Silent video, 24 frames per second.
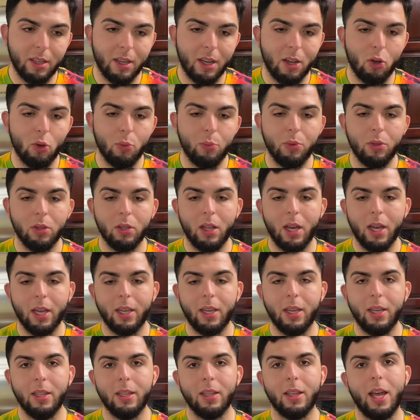I hope you like
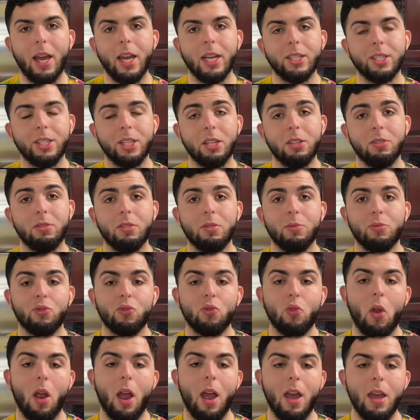it. Like, share, and
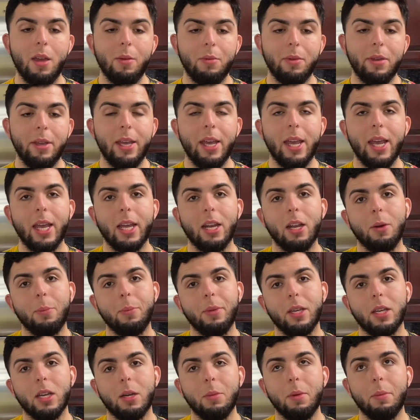subscribe. And I'll be
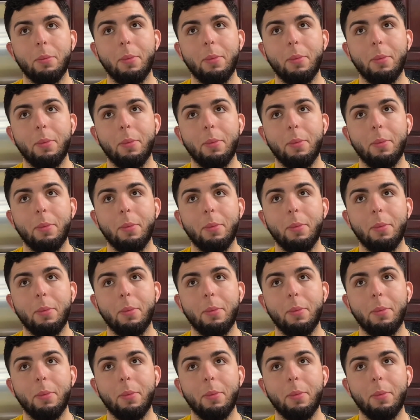coming